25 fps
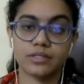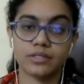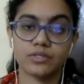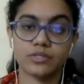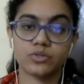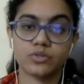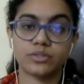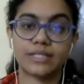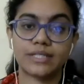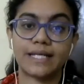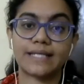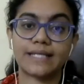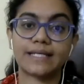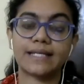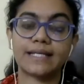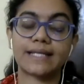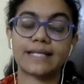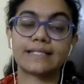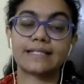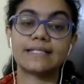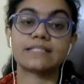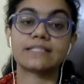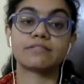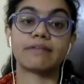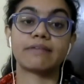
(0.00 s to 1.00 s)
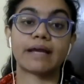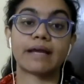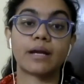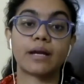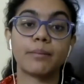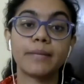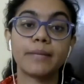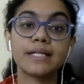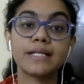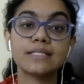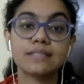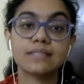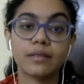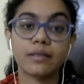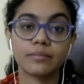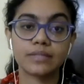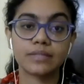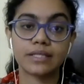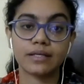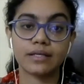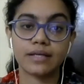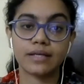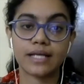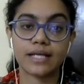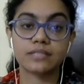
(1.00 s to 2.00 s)
so that I can at least recommend
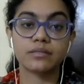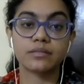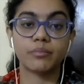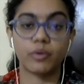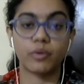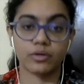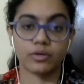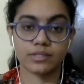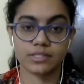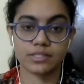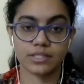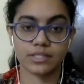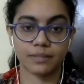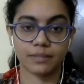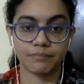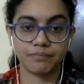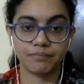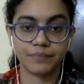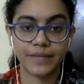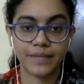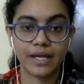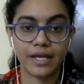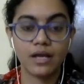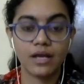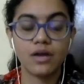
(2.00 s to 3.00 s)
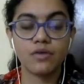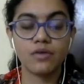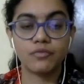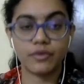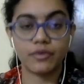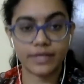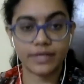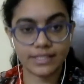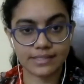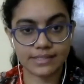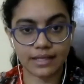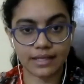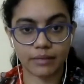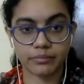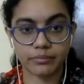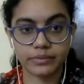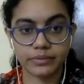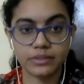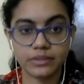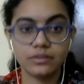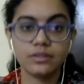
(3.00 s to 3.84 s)
something as a policy. For example,